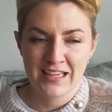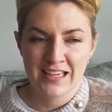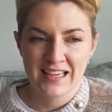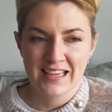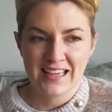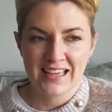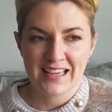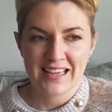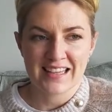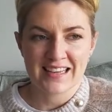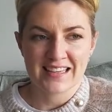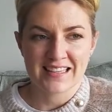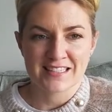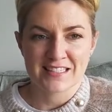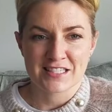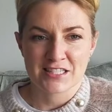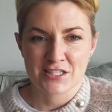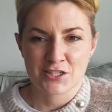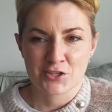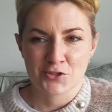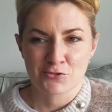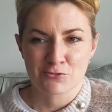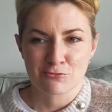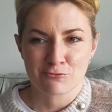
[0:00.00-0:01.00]
It
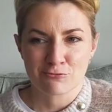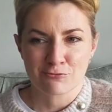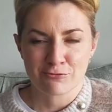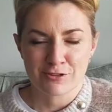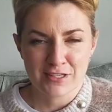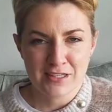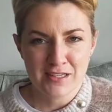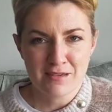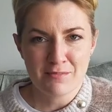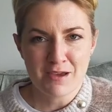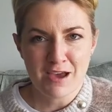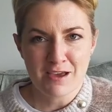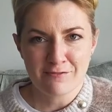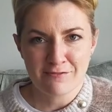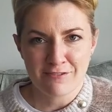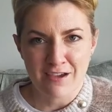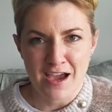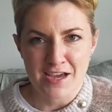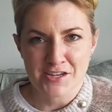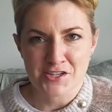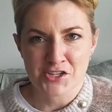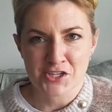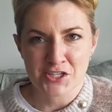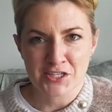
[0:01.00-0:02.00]
is really bad
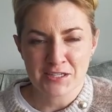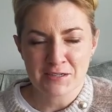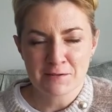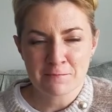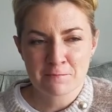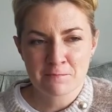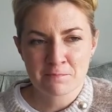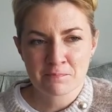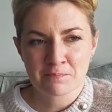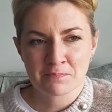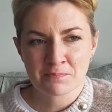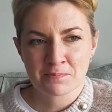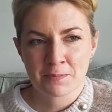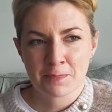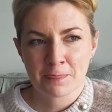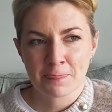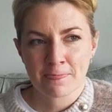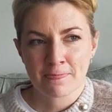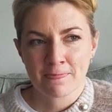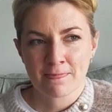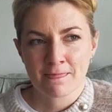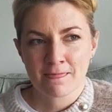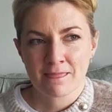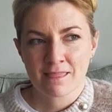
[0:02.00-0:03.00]
fashion.
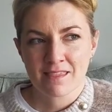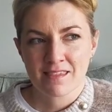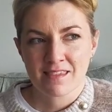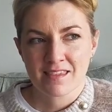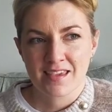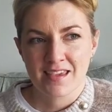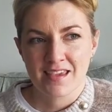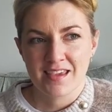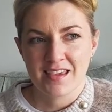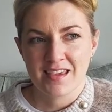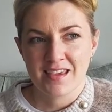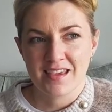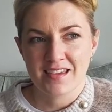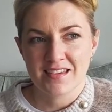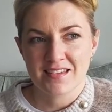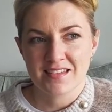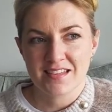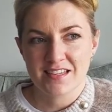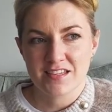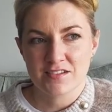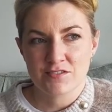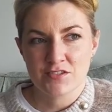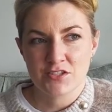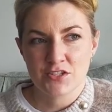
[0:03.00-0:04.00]
It
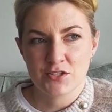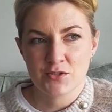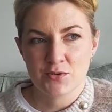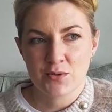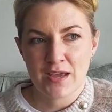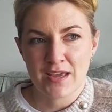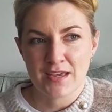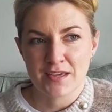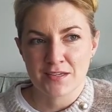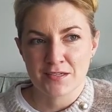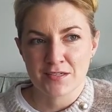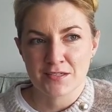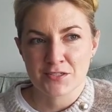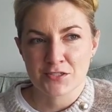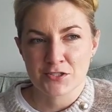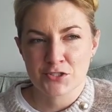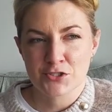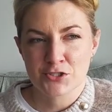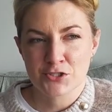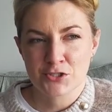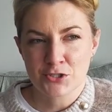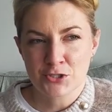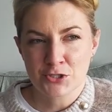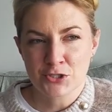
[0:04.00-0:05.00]
gives you a
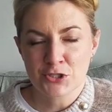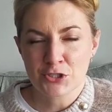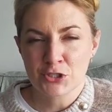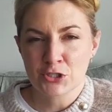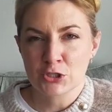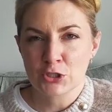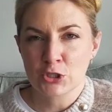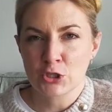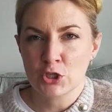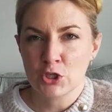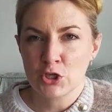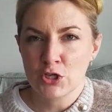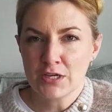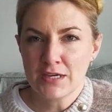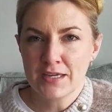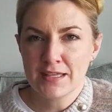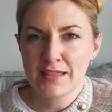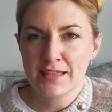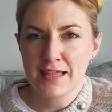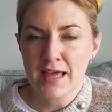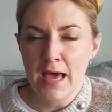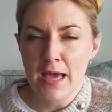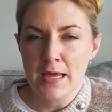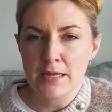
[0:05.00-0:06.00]
certain look
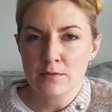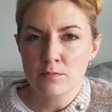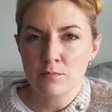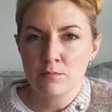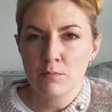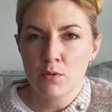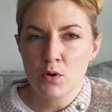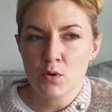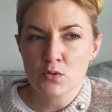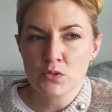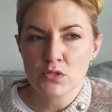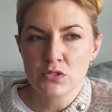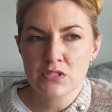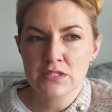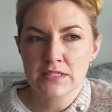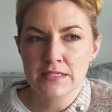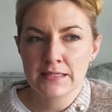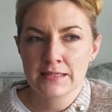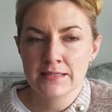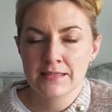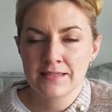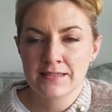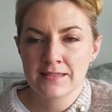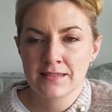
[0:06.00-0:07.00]
that most
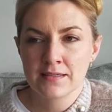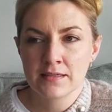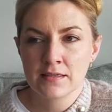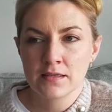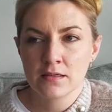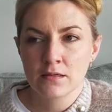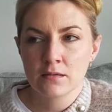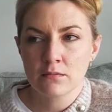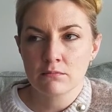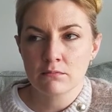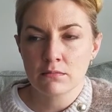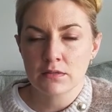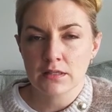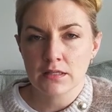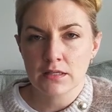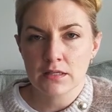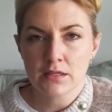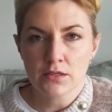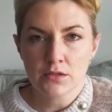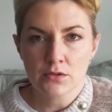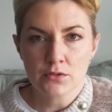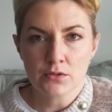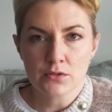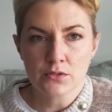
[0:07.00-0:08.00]

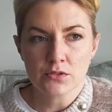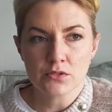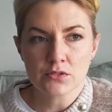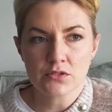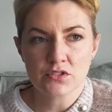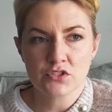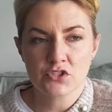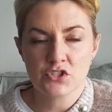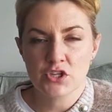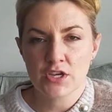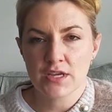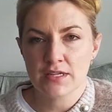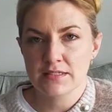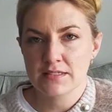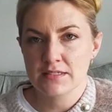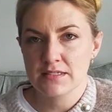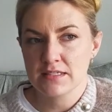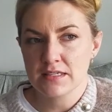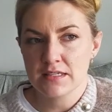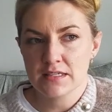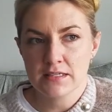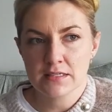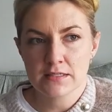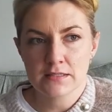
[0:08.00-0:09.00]
millennials, Gen
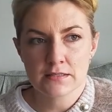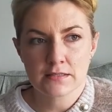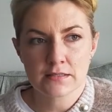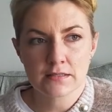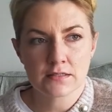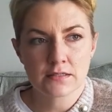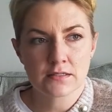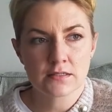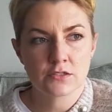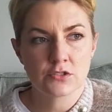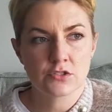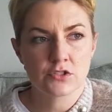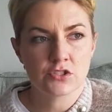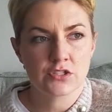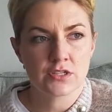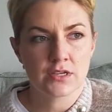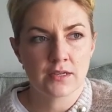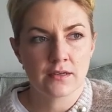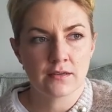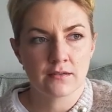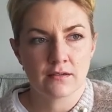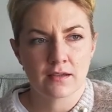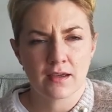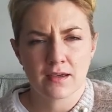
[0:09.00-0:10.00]
Zs,
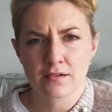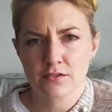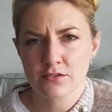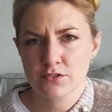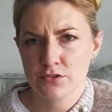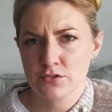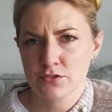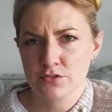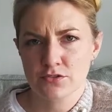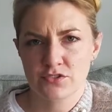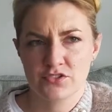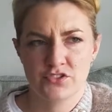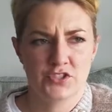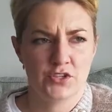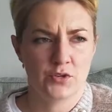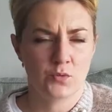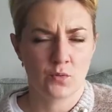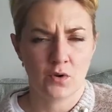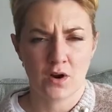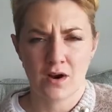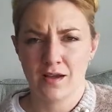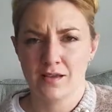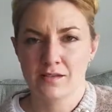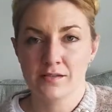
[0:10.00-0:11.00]
Gen Xers, Gen
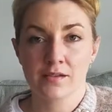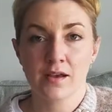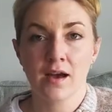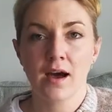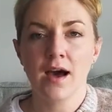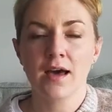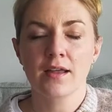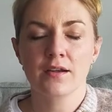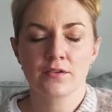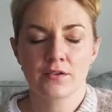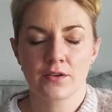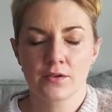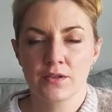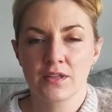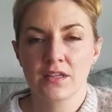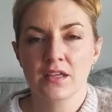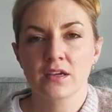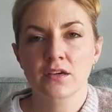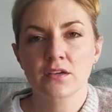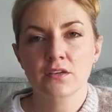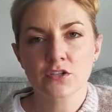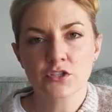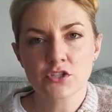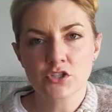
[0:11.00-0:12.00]
Ys, I don't know, the
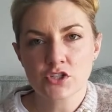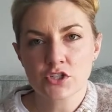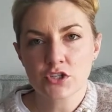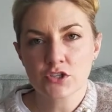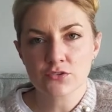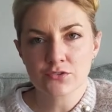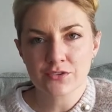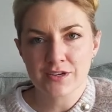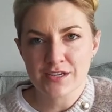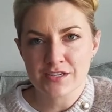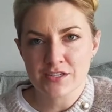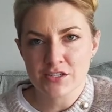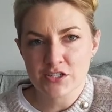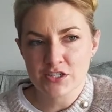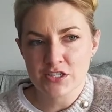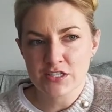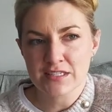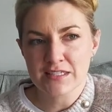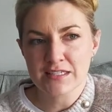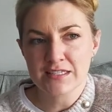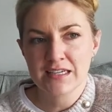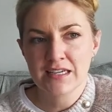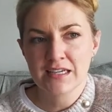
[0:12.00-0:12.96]
younger generation